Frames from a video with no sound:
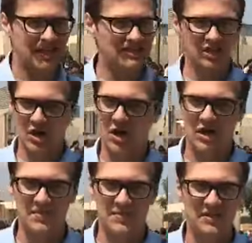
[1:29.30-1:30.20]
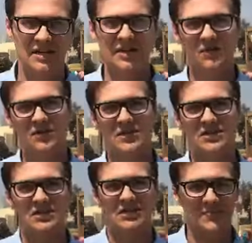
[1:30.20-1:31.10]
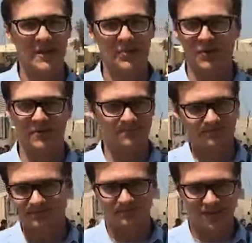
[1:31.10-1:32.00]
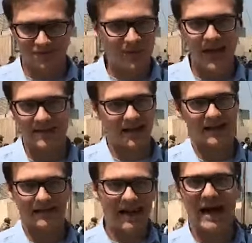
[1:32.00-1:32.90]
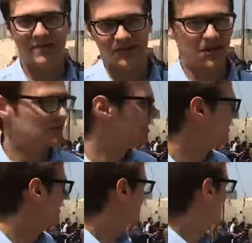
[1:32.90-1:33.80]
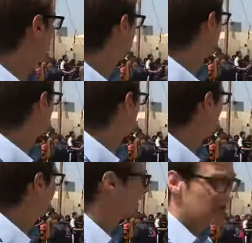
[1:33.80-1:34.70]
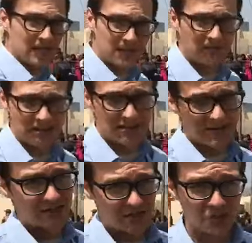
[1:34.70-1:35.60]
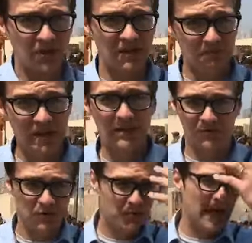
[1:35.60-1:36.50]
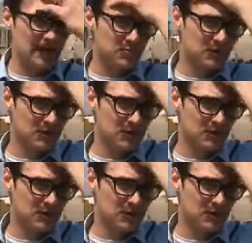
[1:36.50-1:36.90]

lots of carbs, really just keep people fed and alive, you know? And they're really effective. These are some really big food packs. We